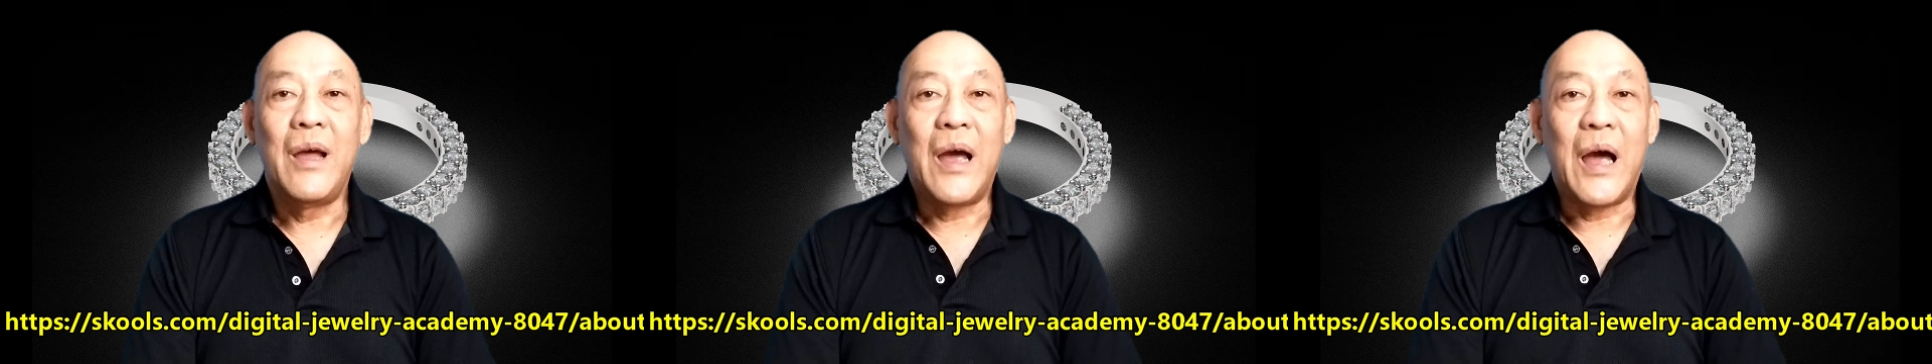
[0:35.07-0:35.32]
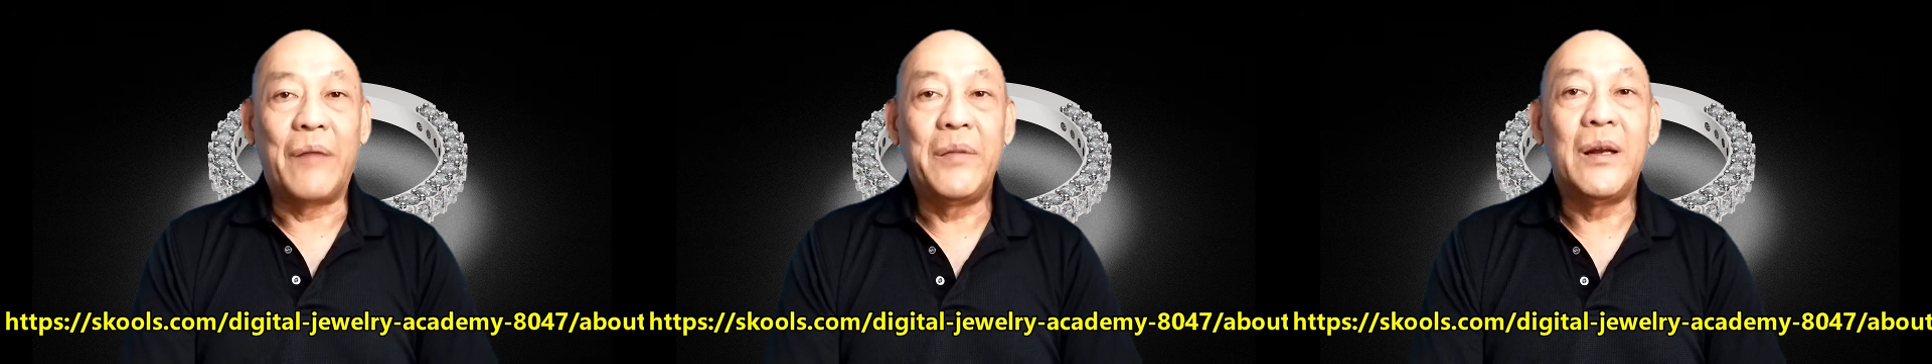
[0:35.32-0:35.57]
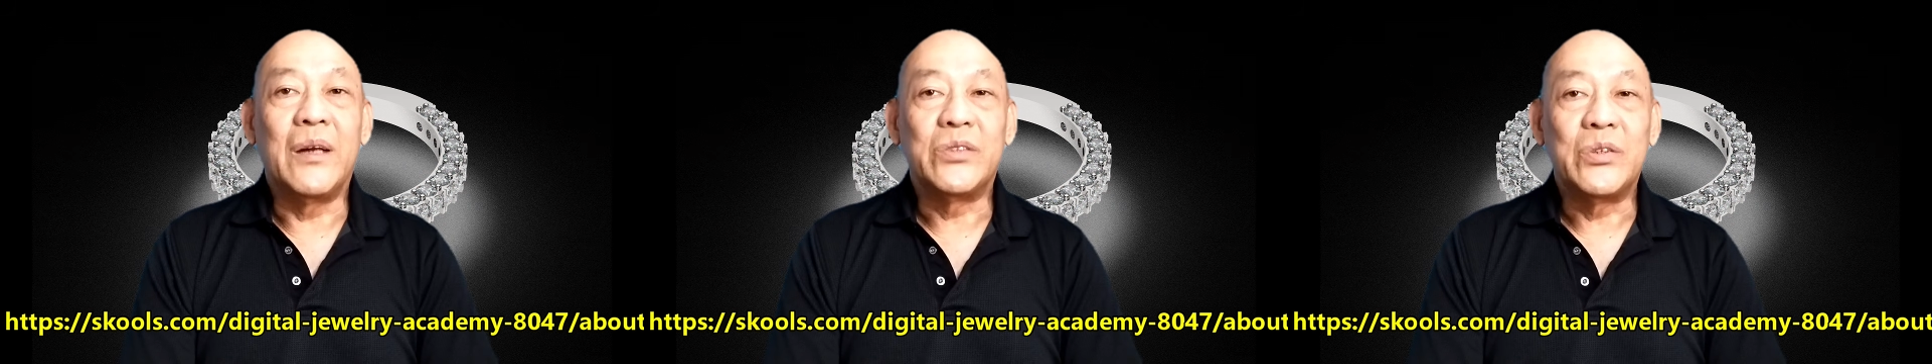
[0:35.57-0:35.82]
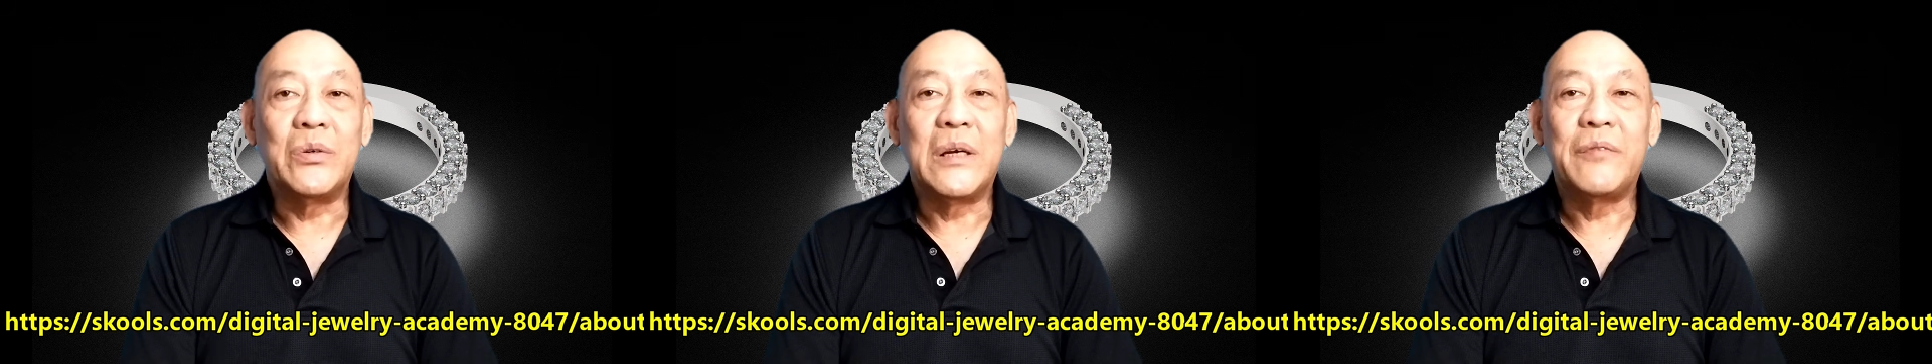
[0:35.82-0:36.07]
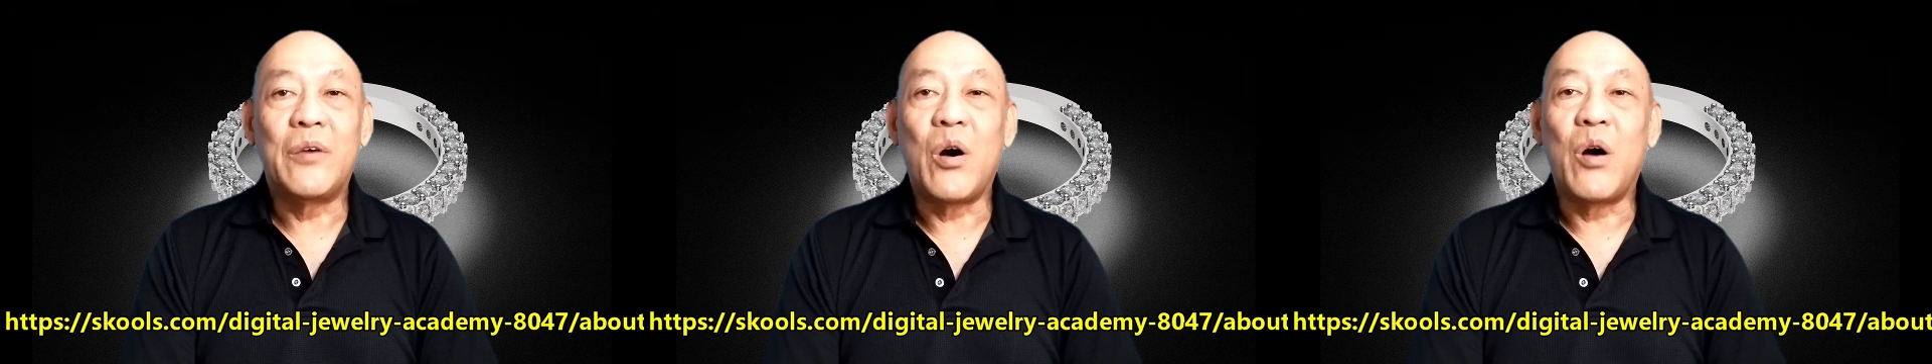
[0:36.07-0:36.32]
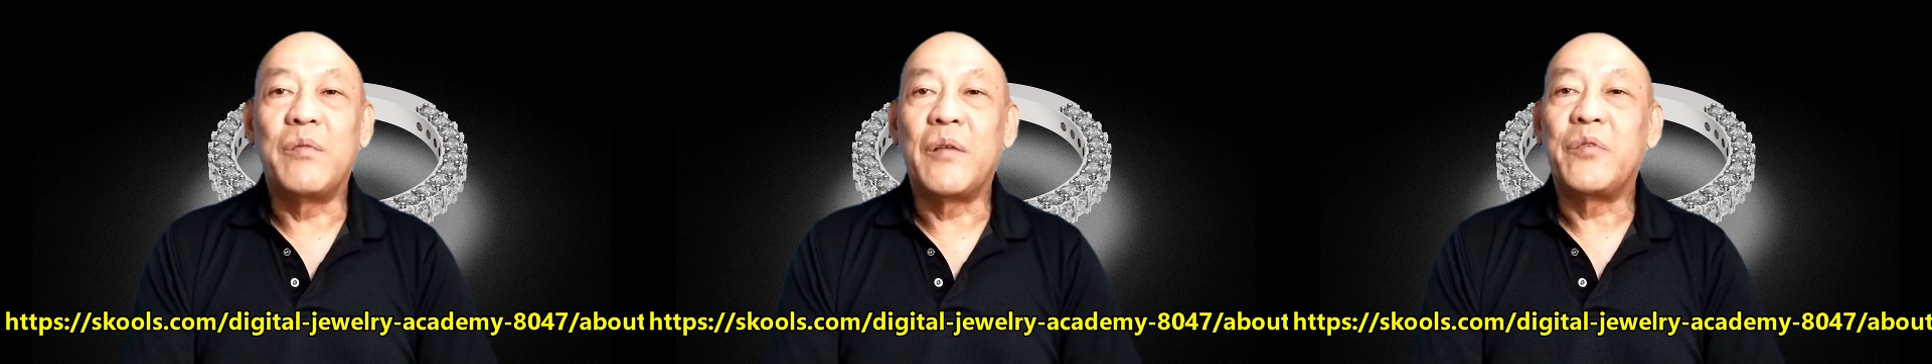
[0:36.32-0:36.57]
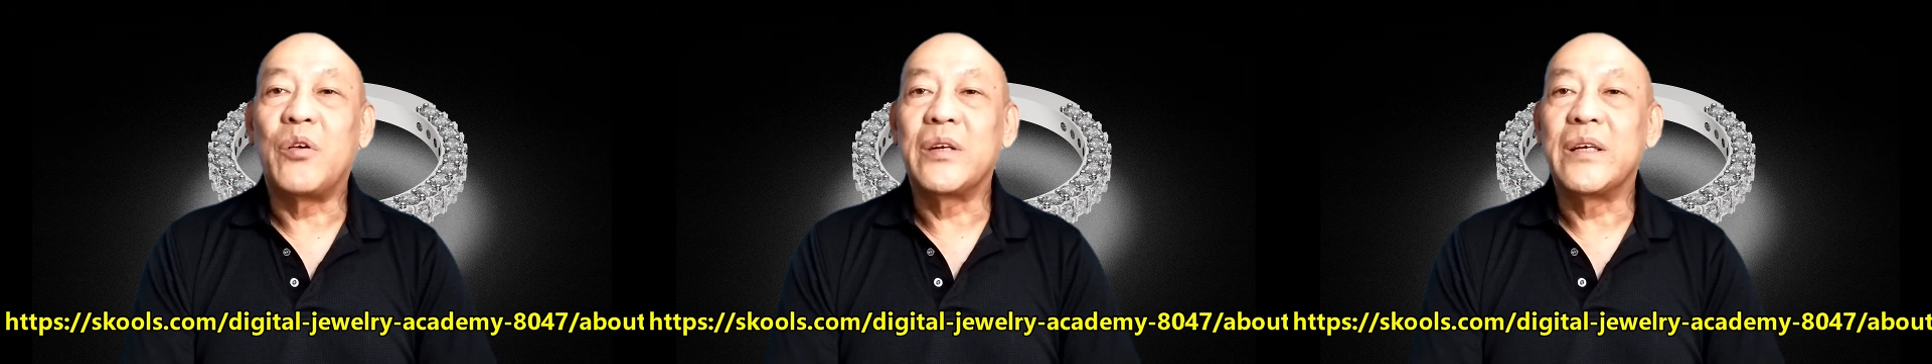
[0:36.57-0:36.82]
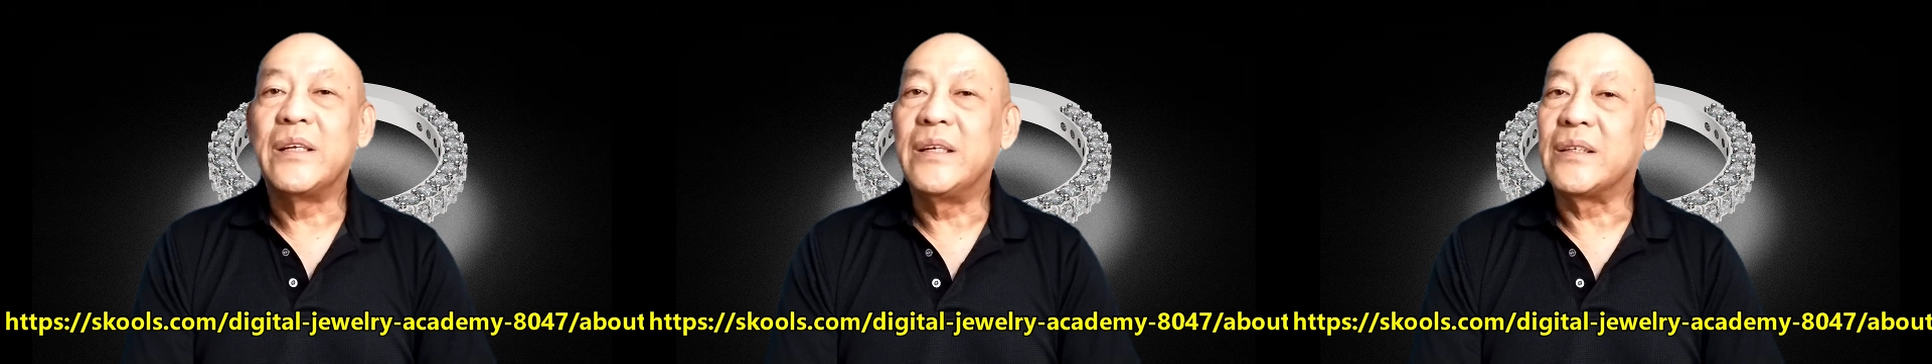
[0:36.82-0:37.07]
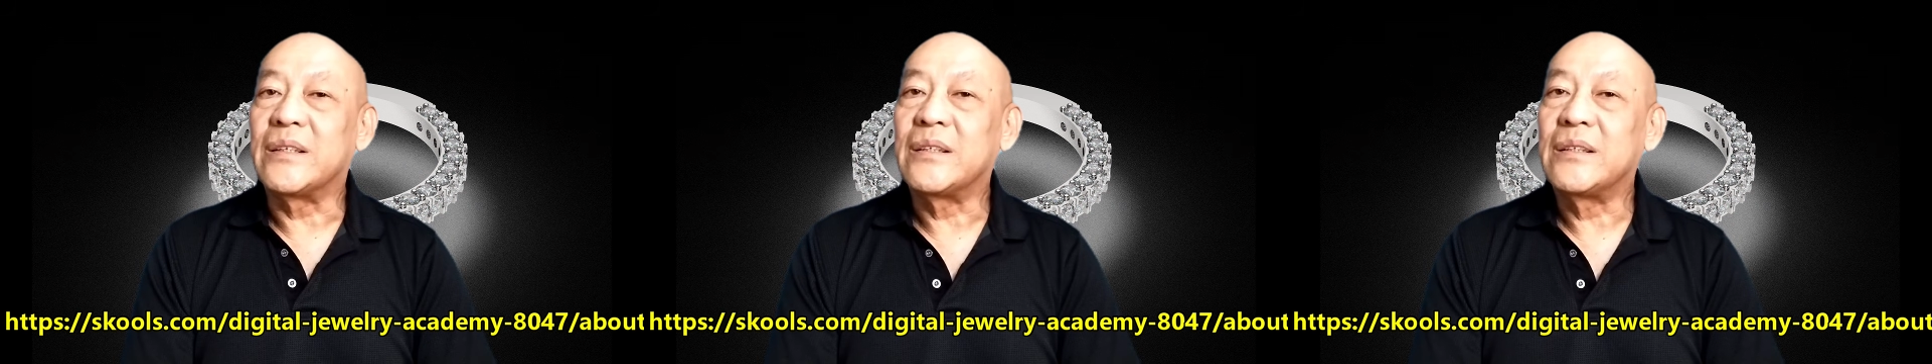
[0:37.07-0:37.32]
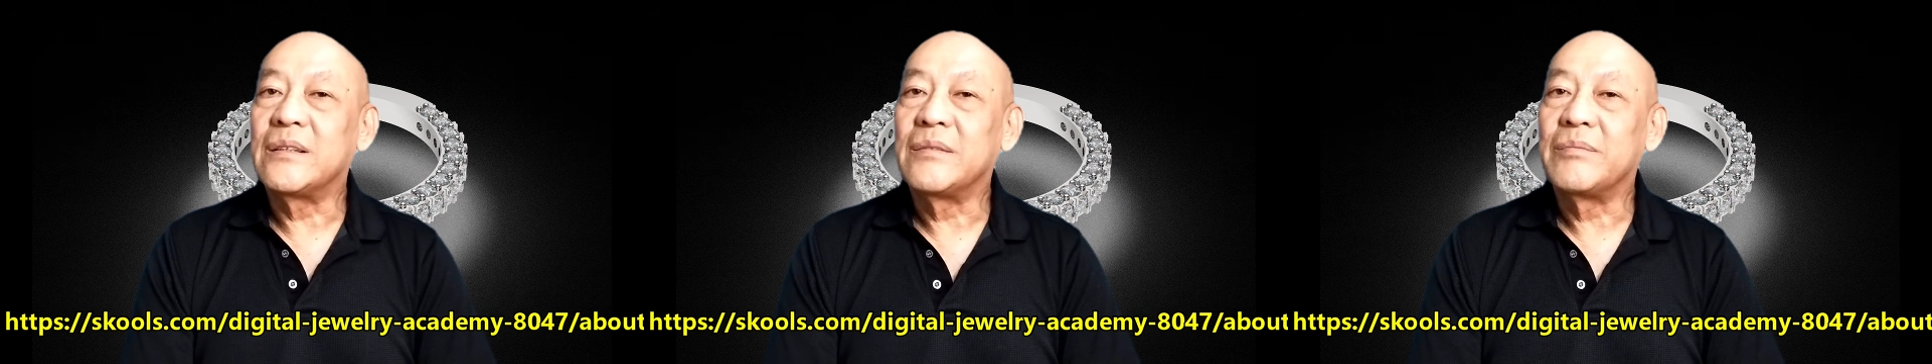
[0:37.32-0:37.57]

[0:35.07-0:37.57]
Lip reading: I've been a jeweler for over 40 years,